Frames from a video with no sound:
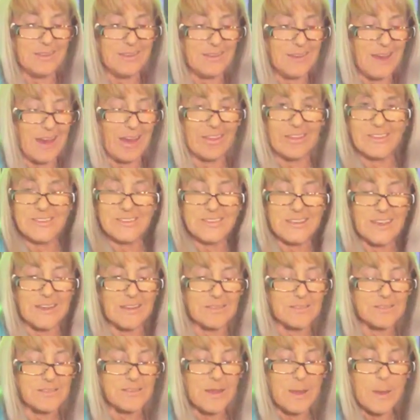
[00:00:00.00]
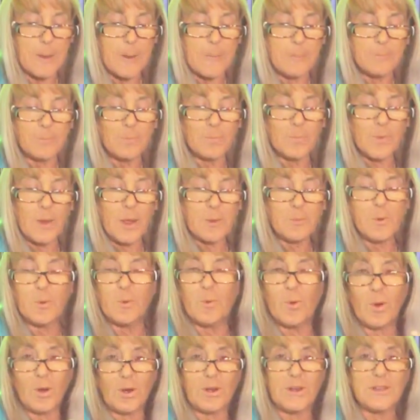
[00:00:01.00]
the other sense. But
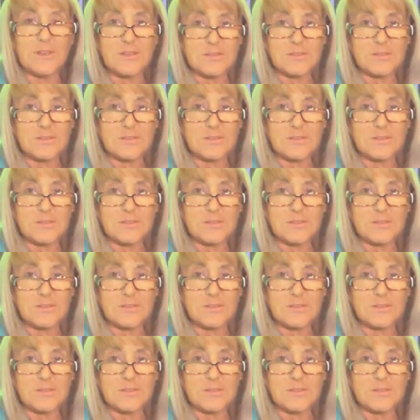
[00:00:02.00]
what it